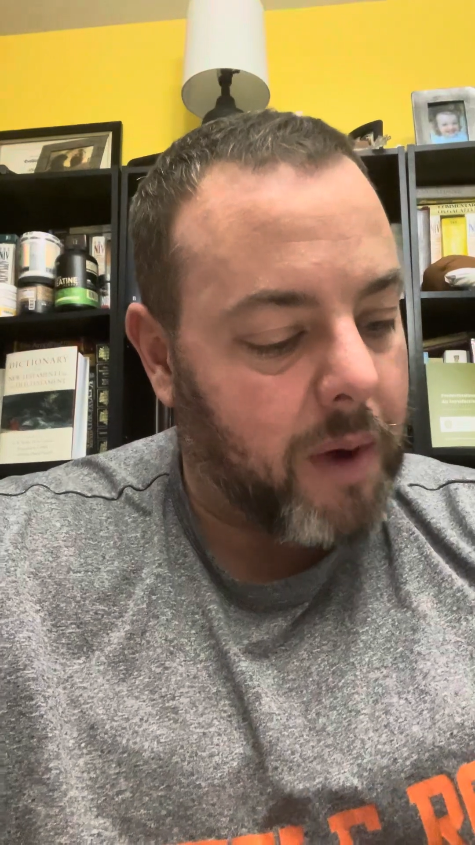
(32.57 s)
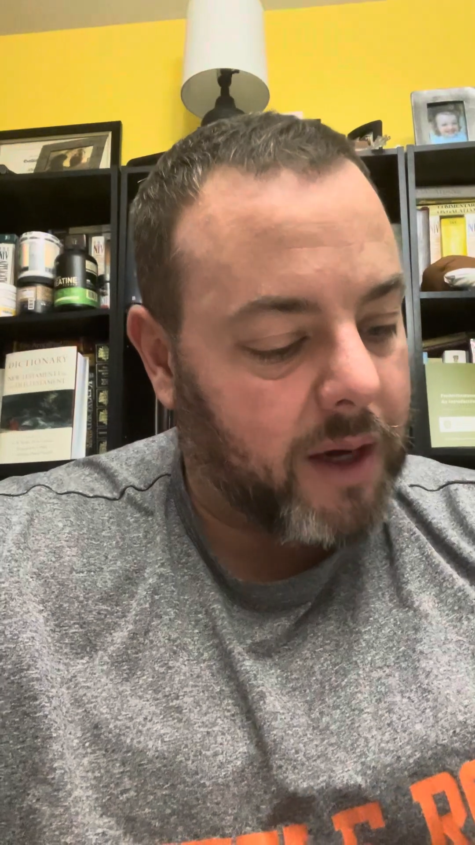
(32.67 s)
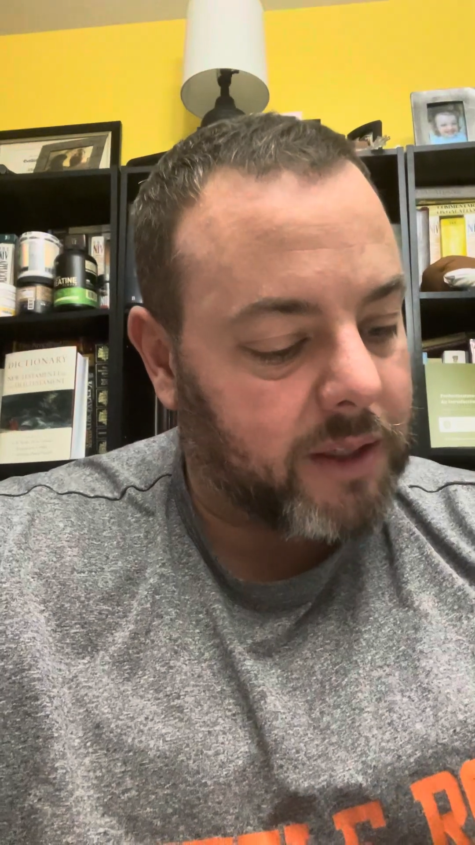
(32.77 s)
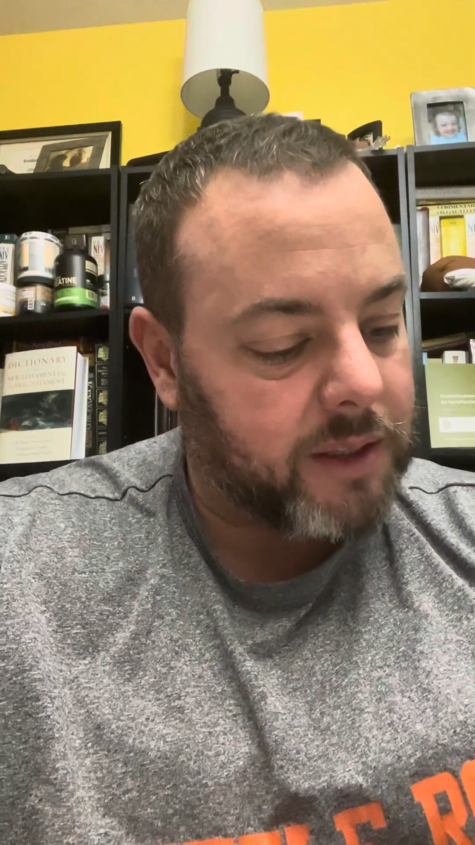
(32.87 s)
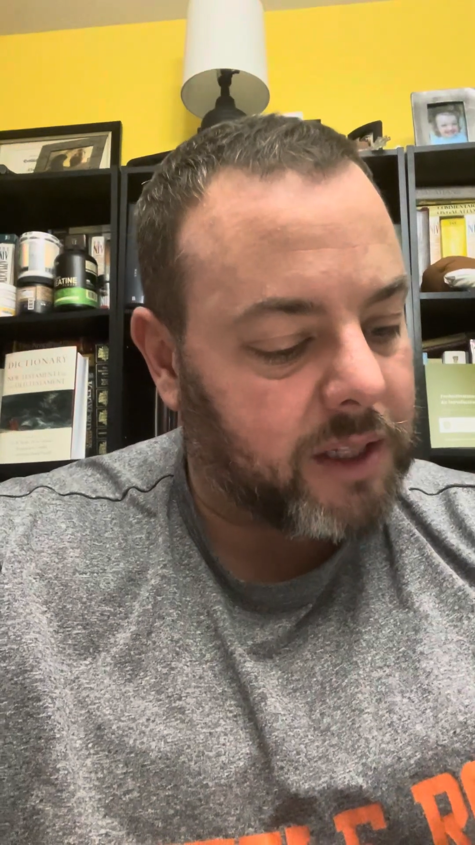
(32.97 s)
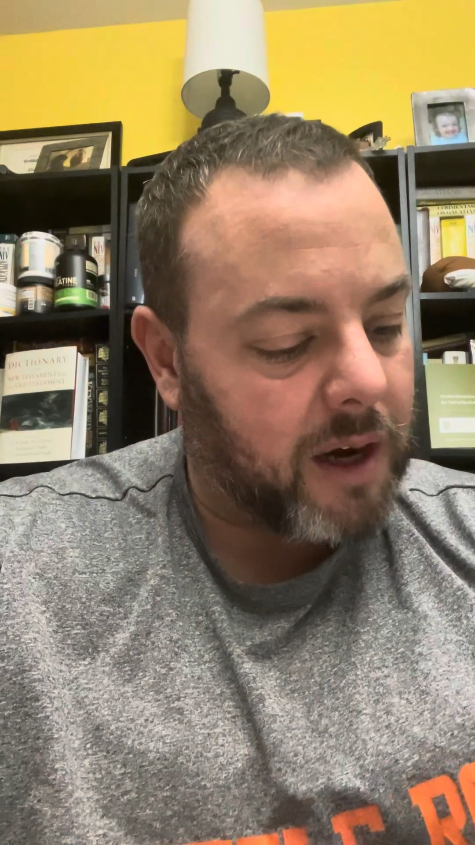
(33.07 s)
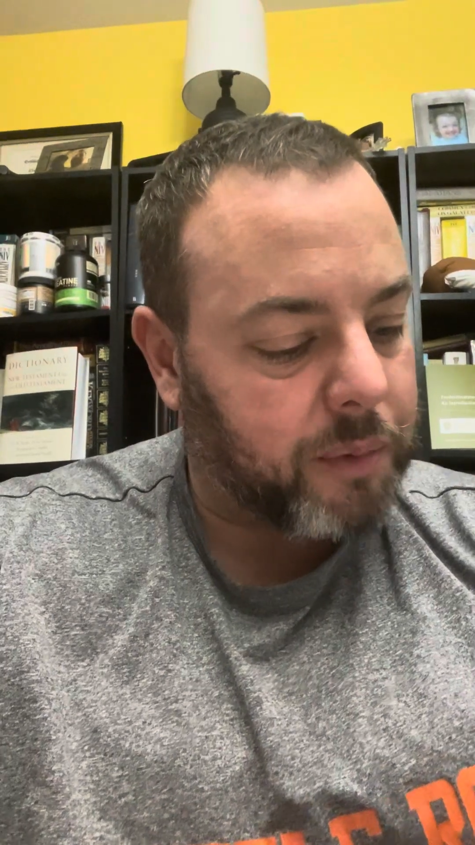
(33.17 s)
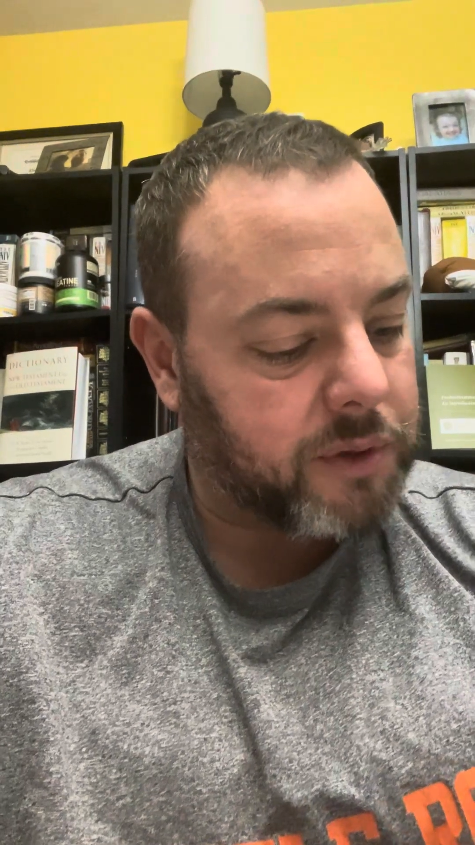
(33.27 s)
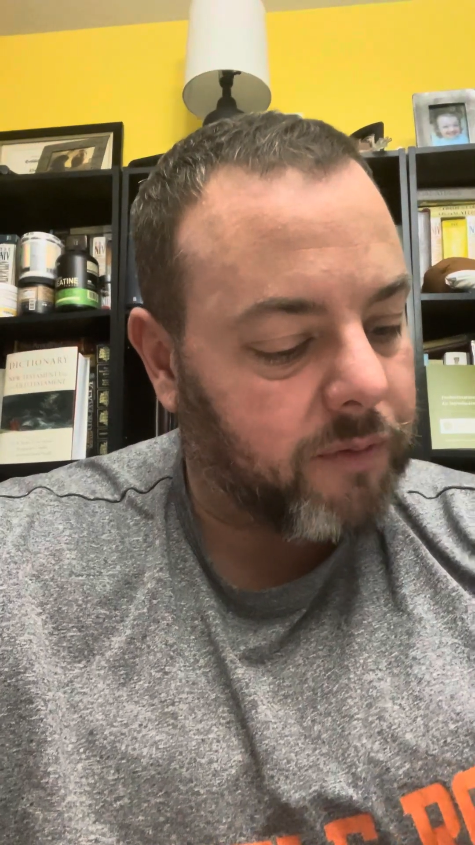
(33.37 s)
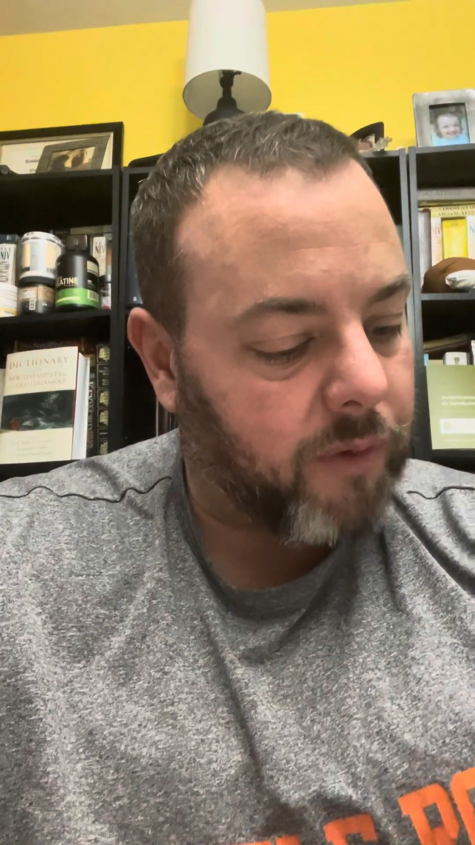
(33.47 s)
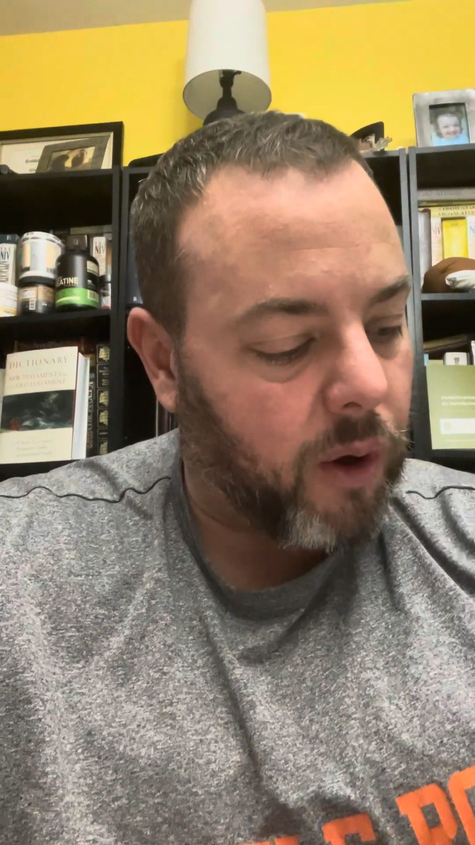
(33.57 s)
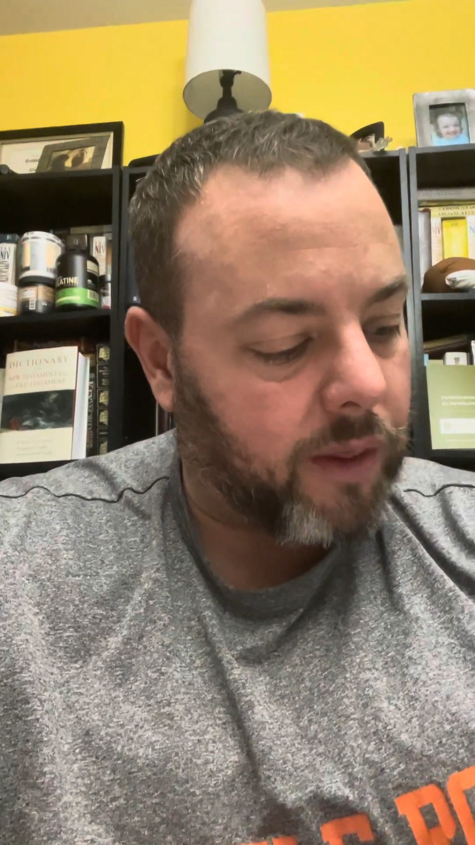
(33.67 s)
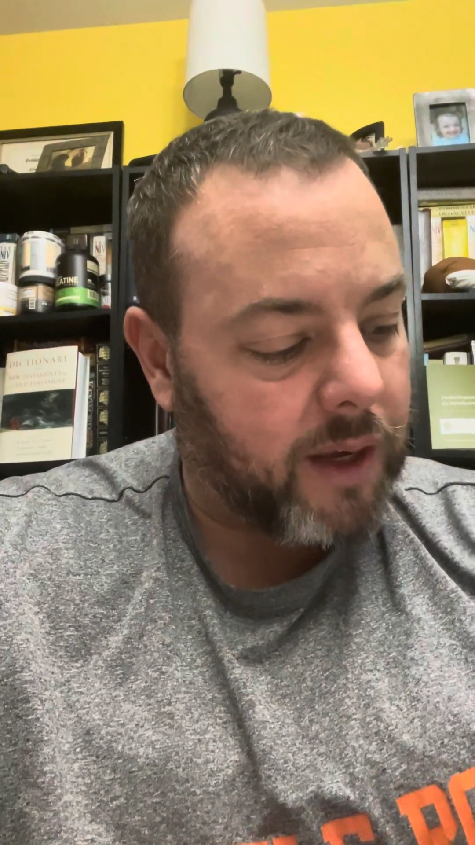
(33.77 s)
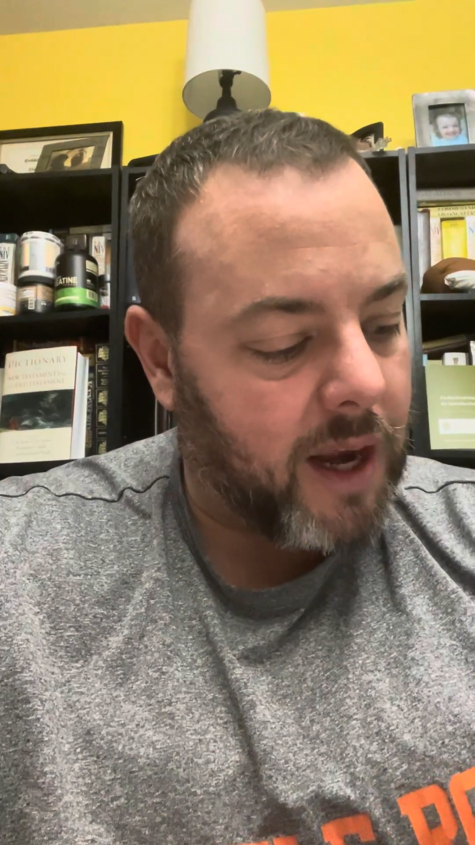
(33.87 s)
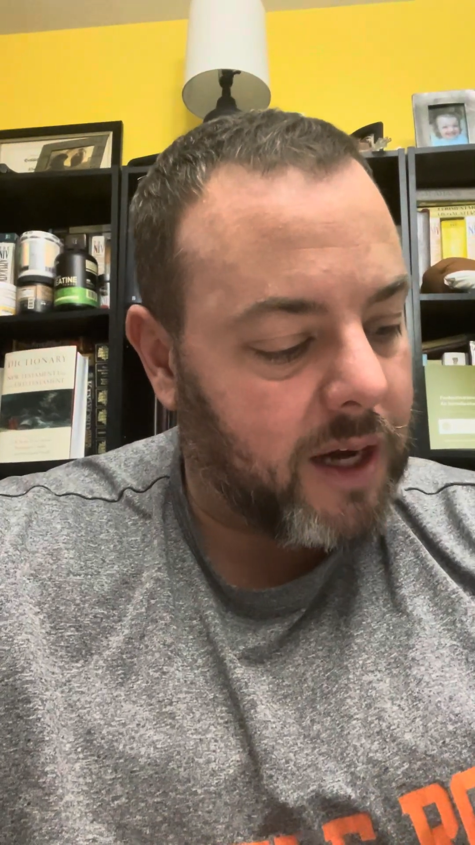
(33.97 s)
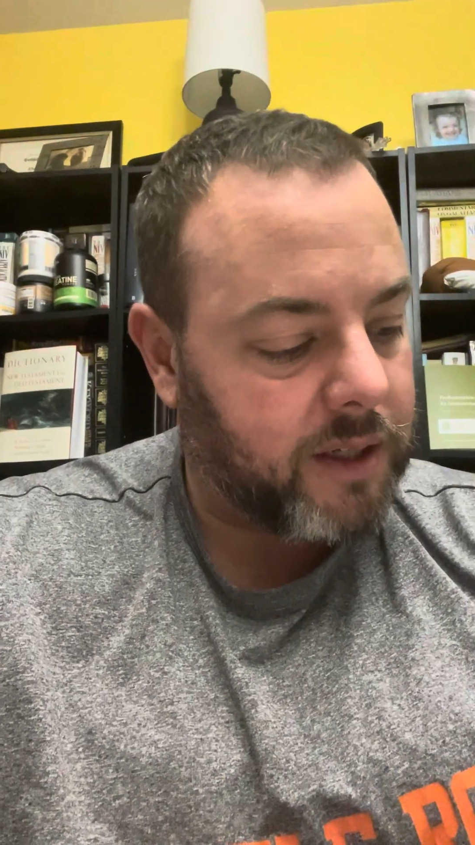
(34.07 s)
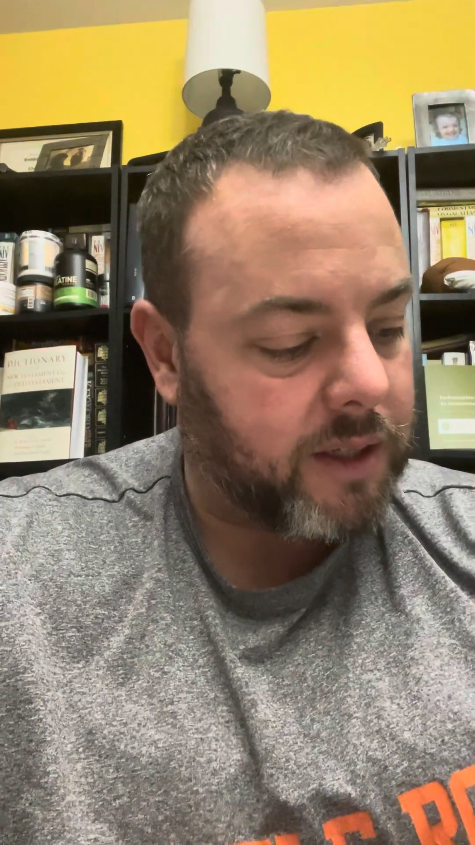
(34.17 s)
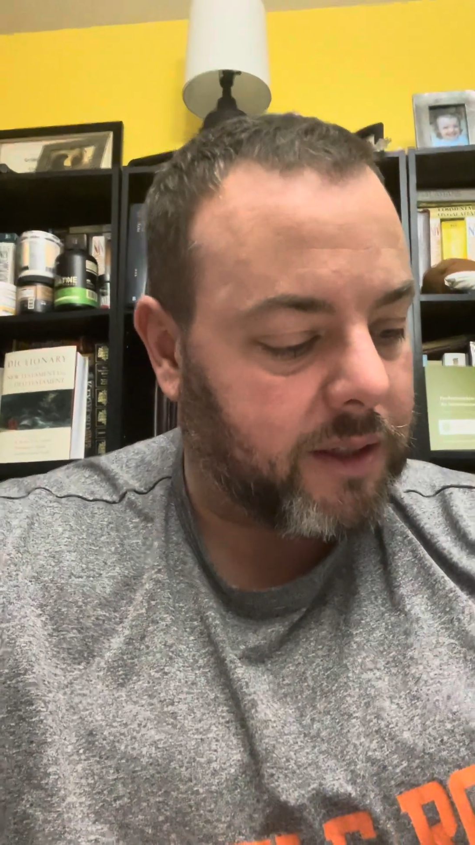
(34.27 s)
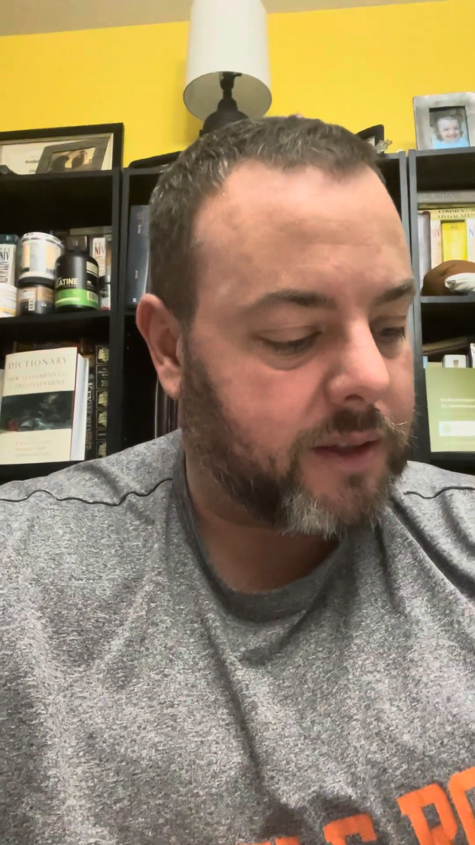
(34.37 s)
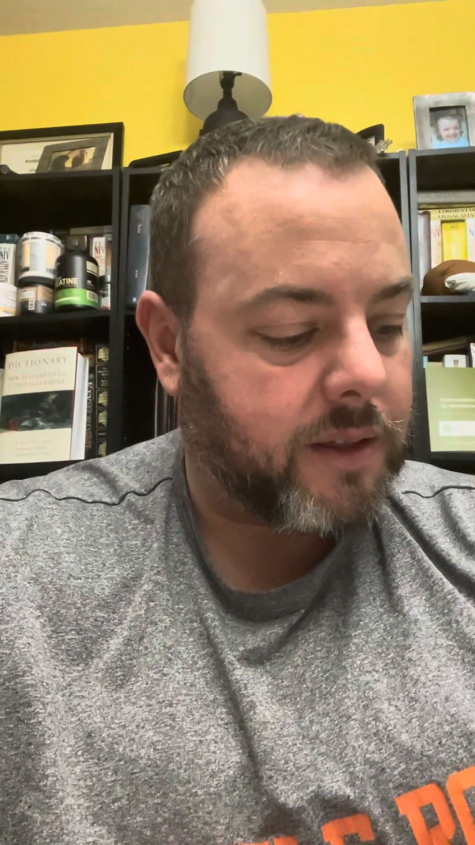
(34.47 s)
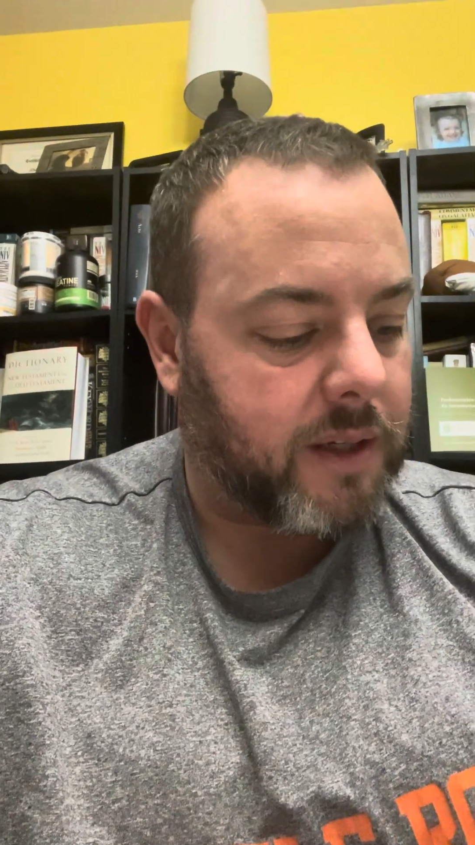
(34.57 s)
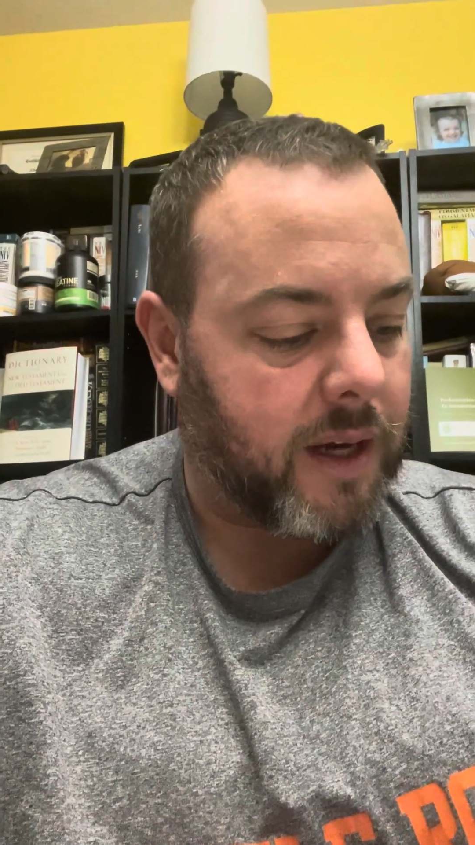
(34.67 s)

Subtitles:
make disciples of all the nations,